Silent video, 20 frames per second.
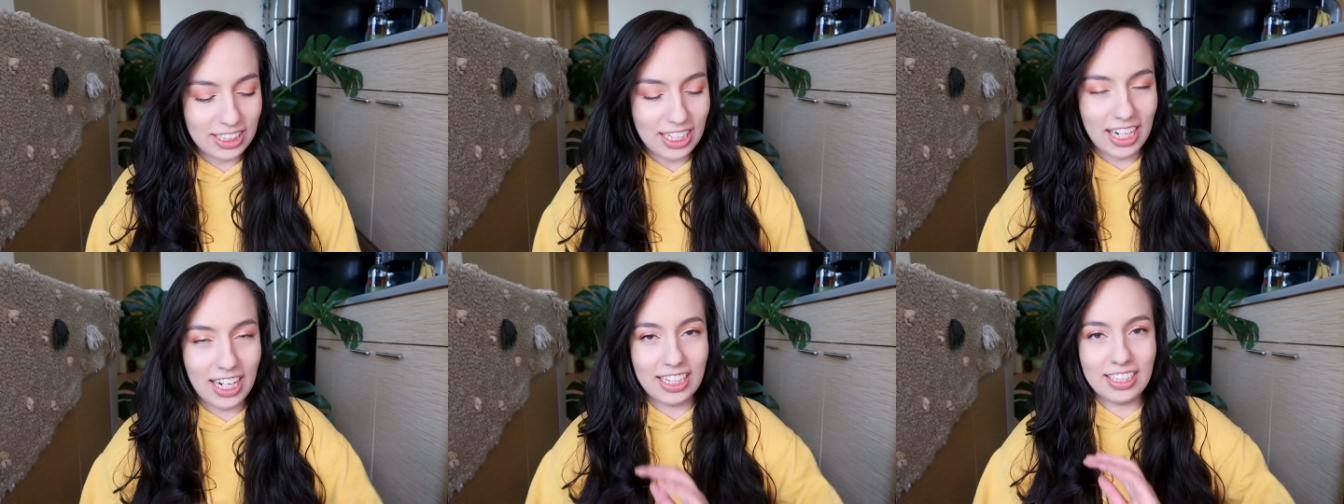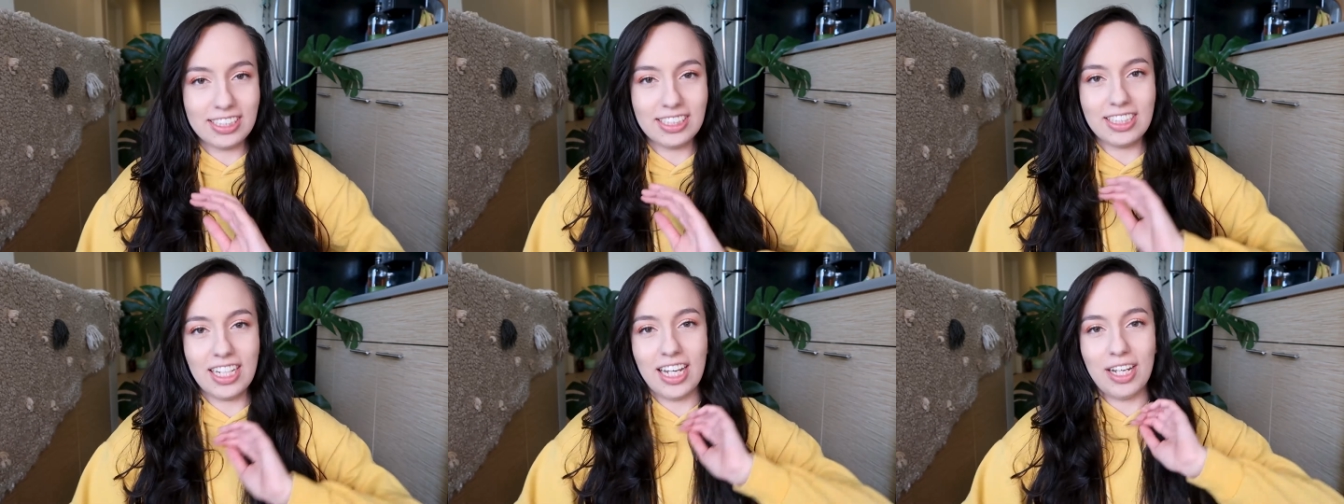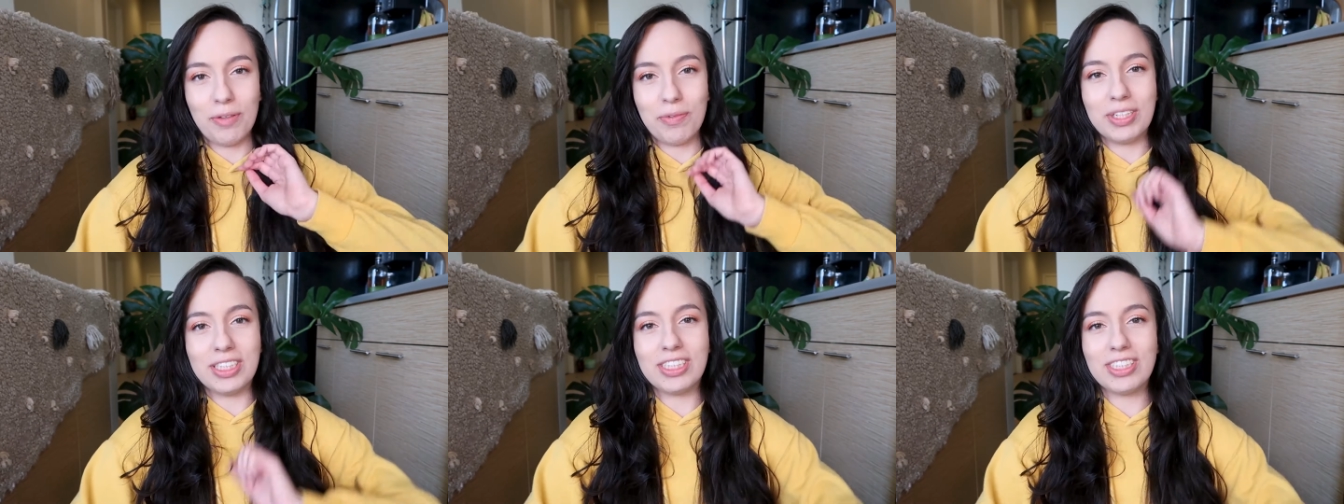and I
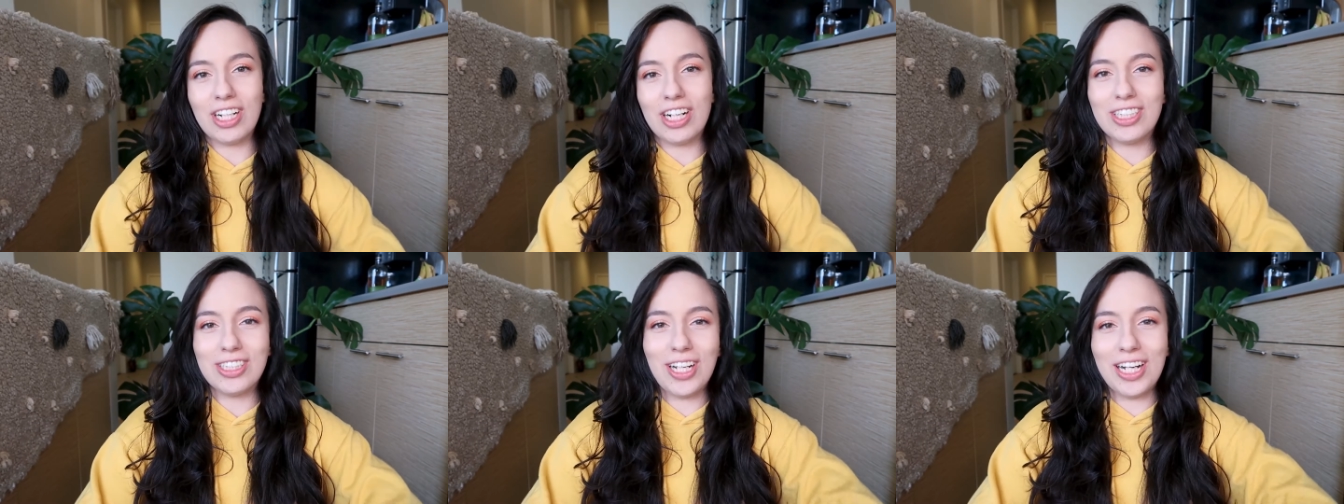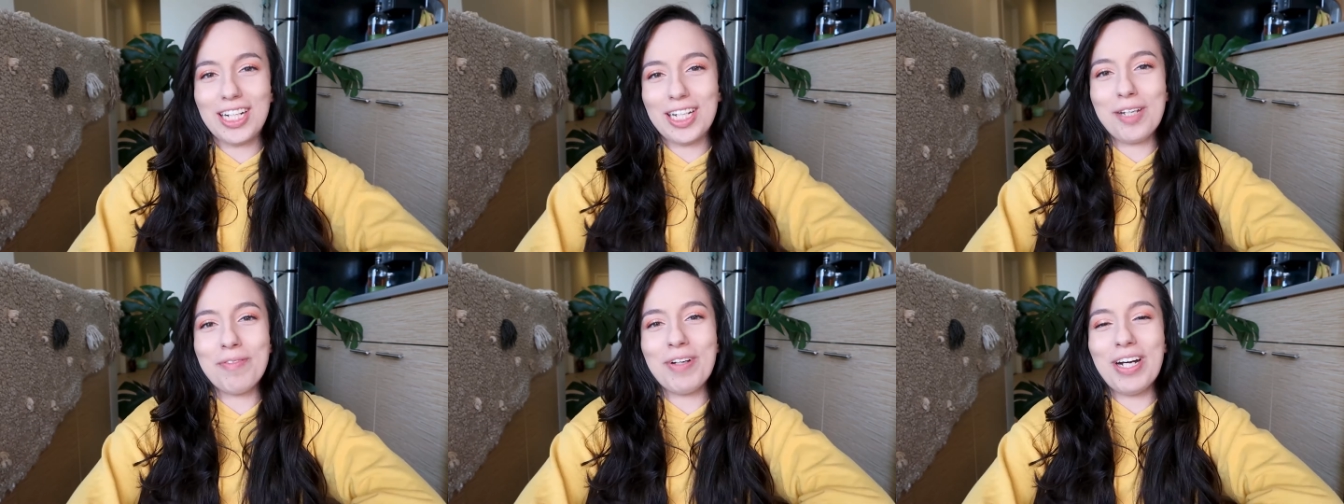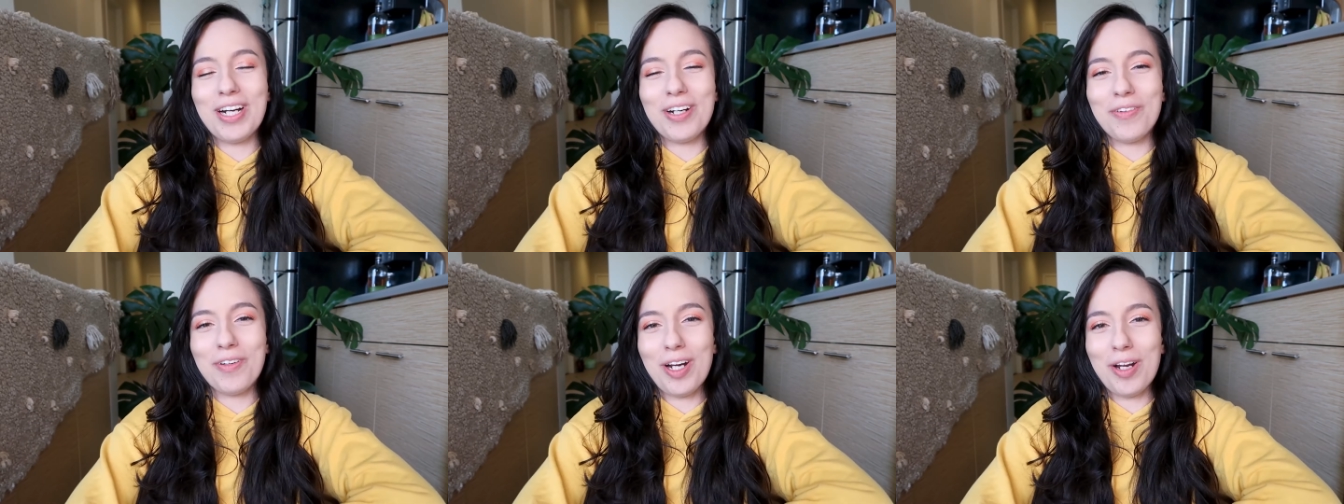say we start talking
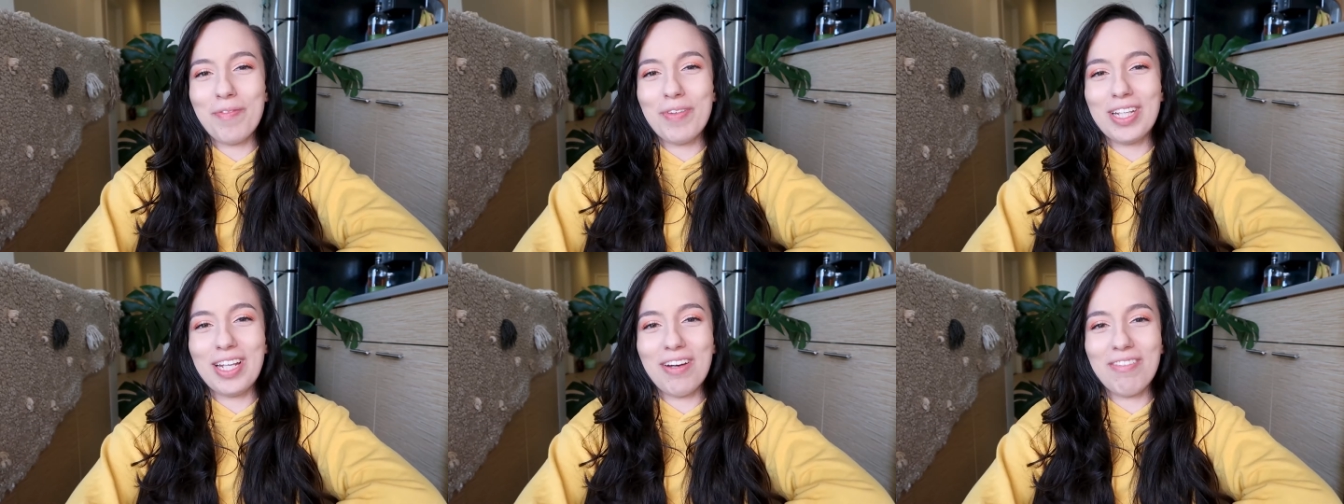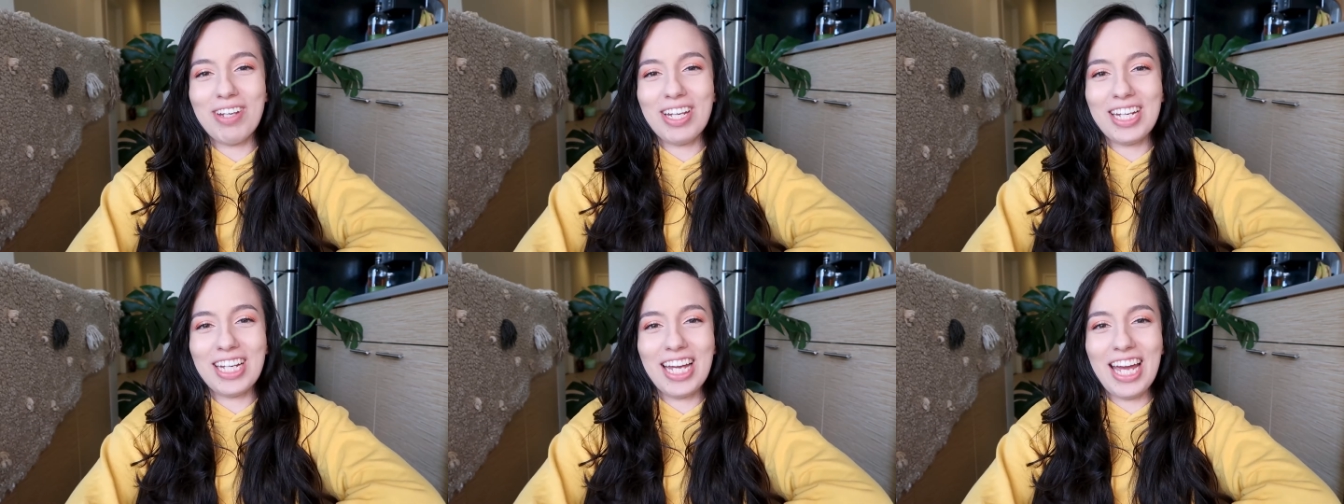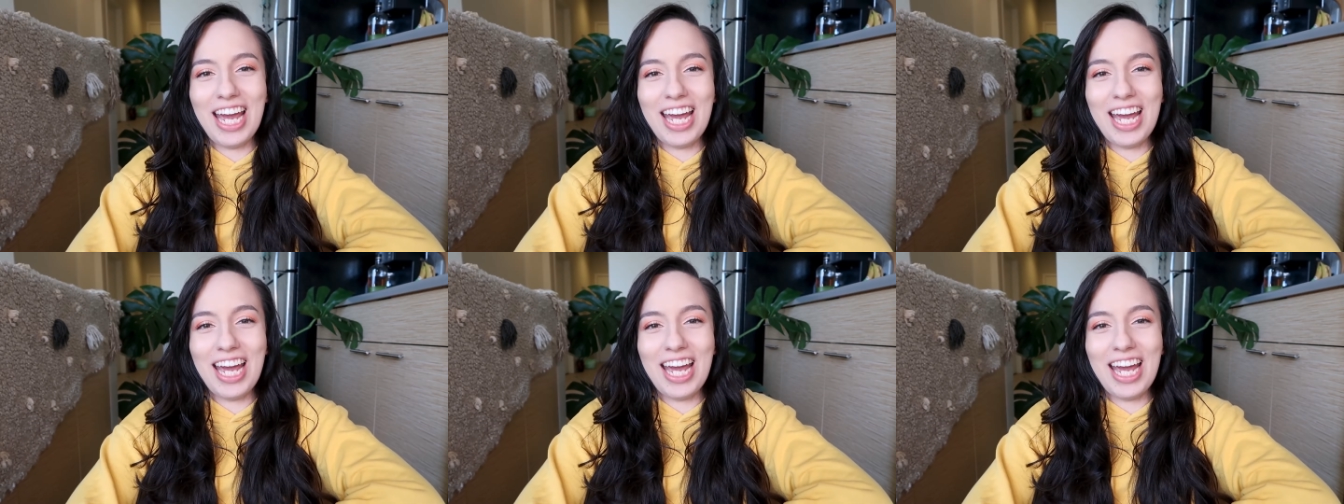about what I've been loving,